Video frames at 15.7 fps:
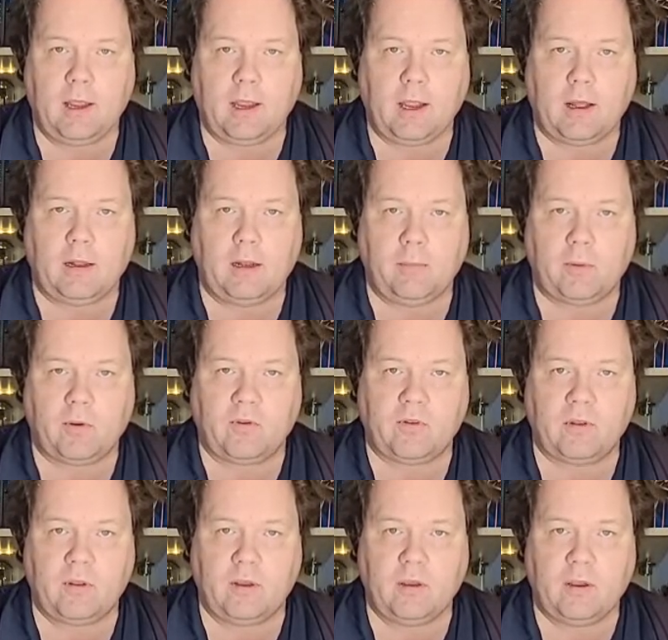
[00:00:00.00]
got
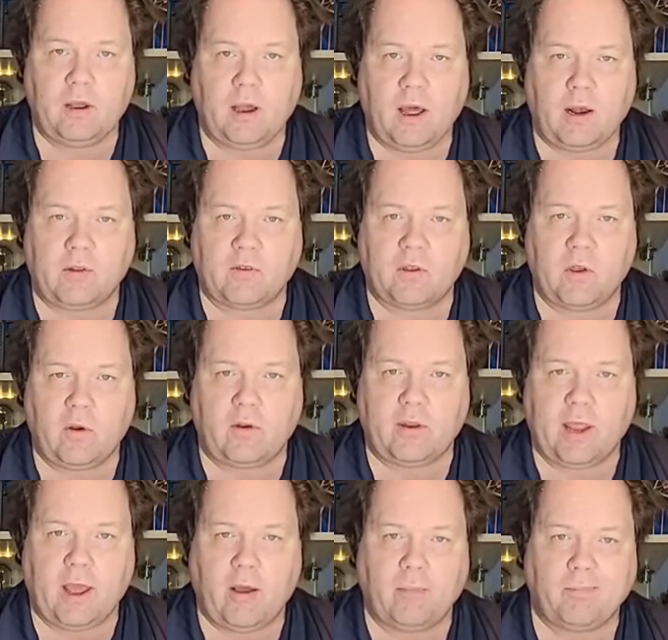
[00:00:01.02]
clippers. I'll just go to
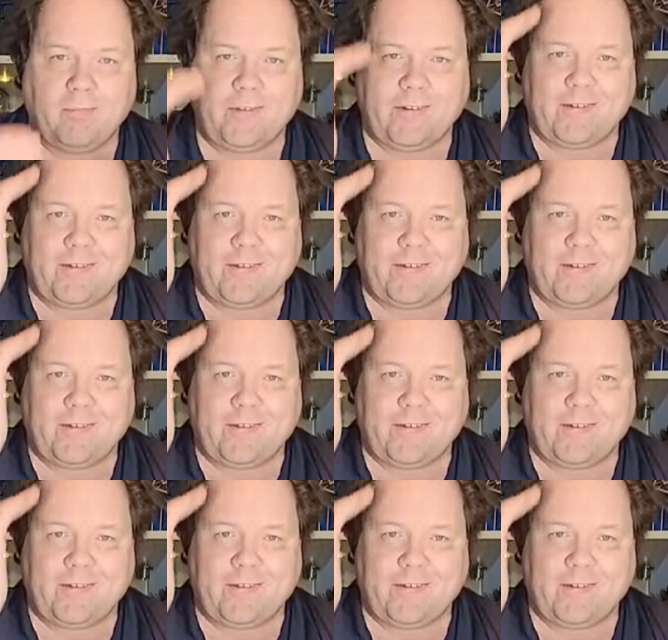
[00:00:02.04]
town.